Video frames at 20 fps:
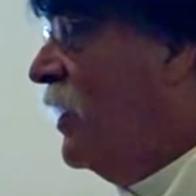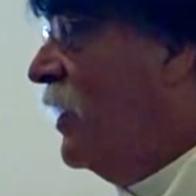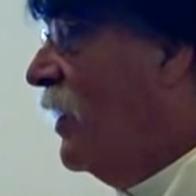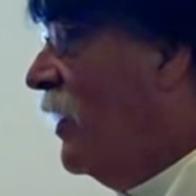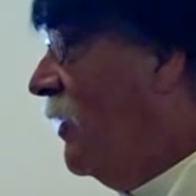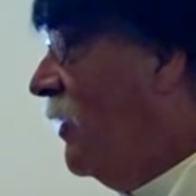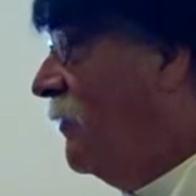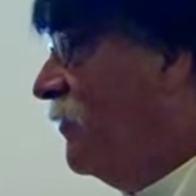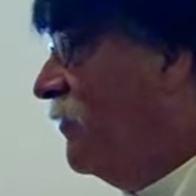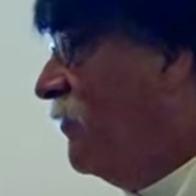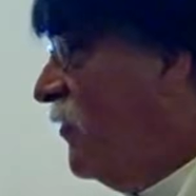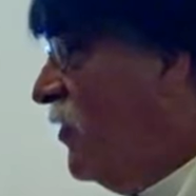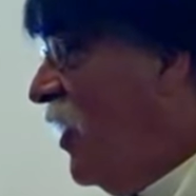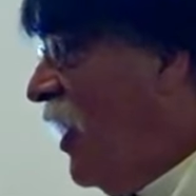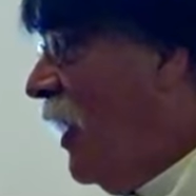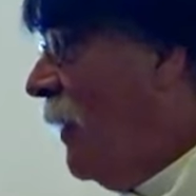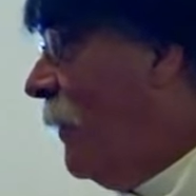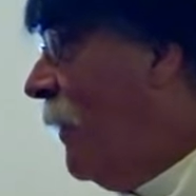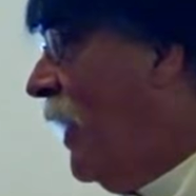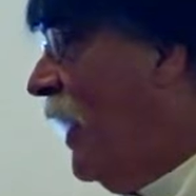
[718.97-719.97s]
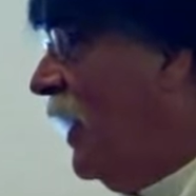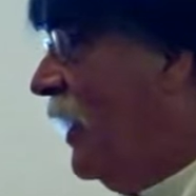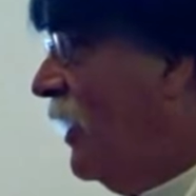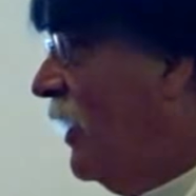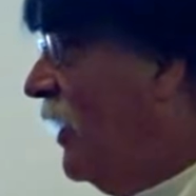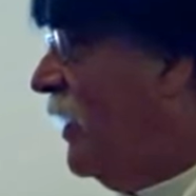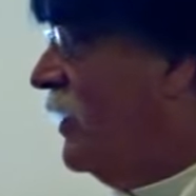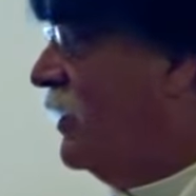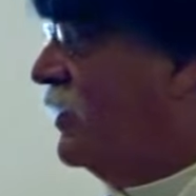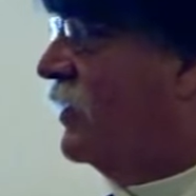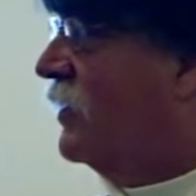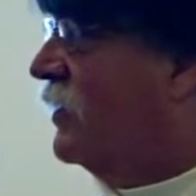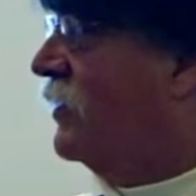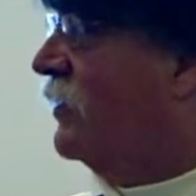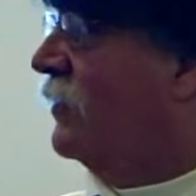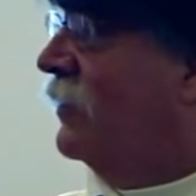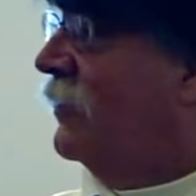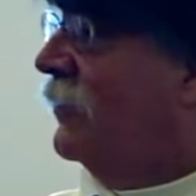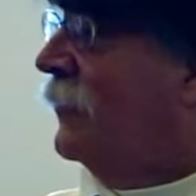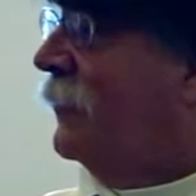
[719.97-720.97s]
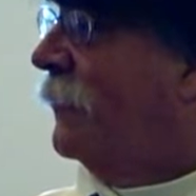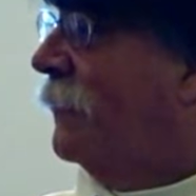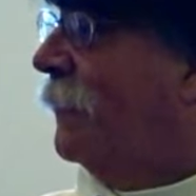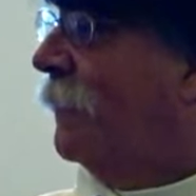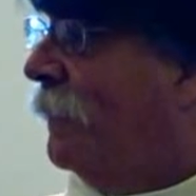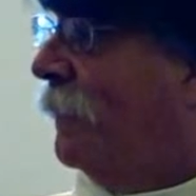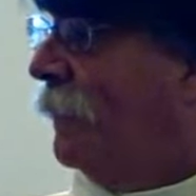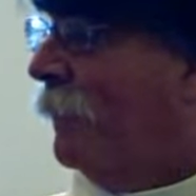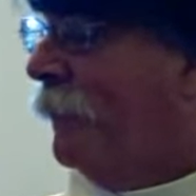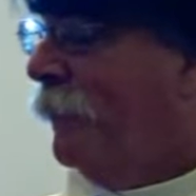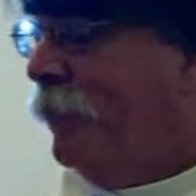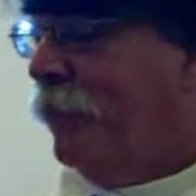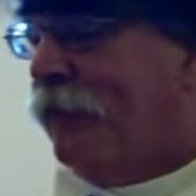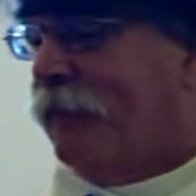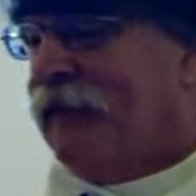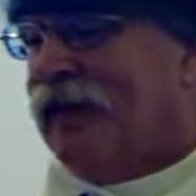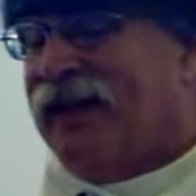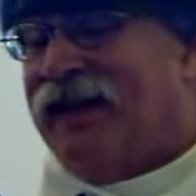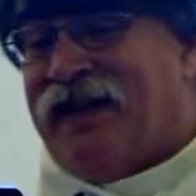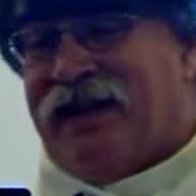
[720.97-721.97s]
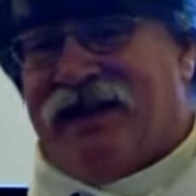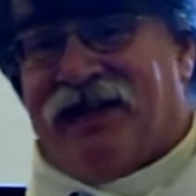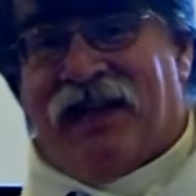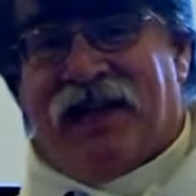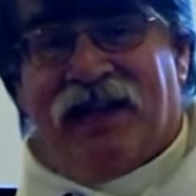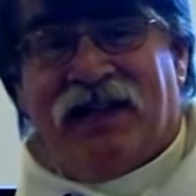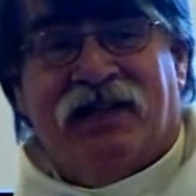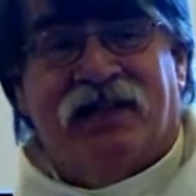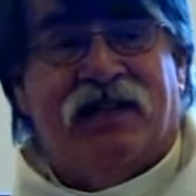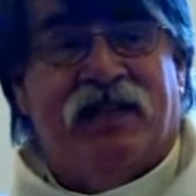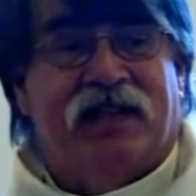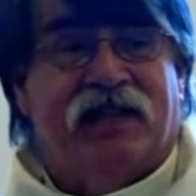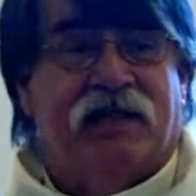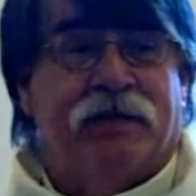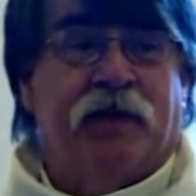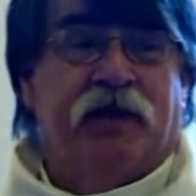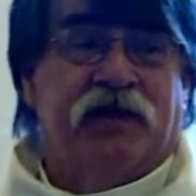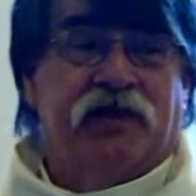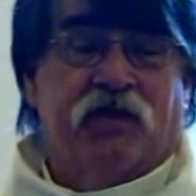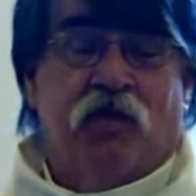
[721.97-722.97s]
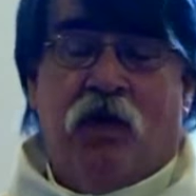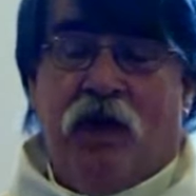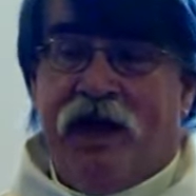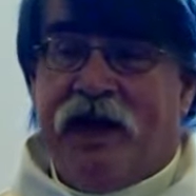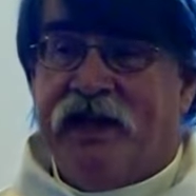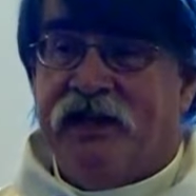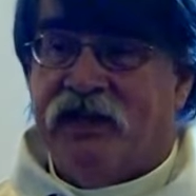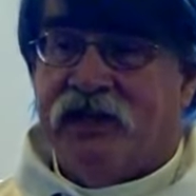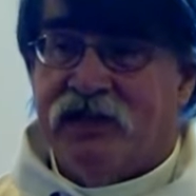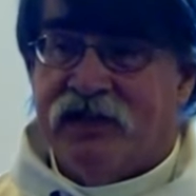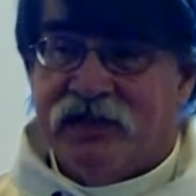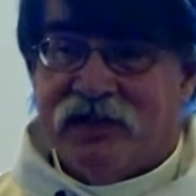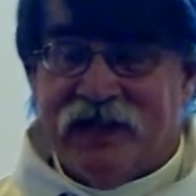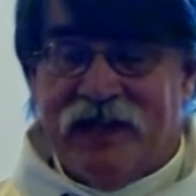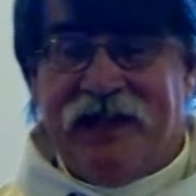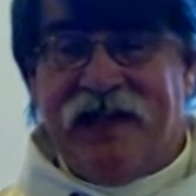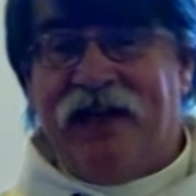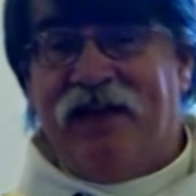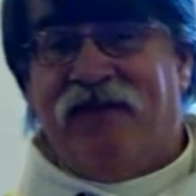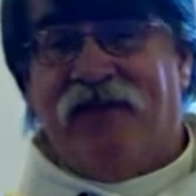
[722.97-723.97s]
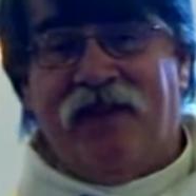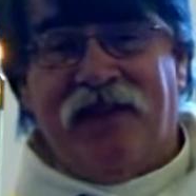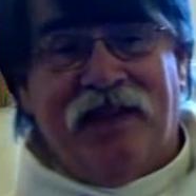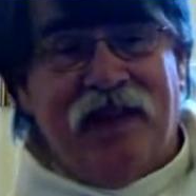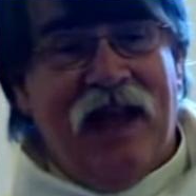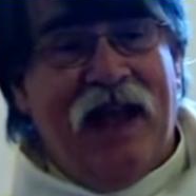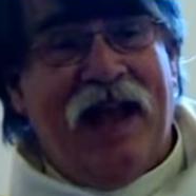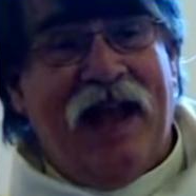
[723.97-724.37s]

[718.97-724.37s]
be done. Not by us. It takes 6 months' wages, and even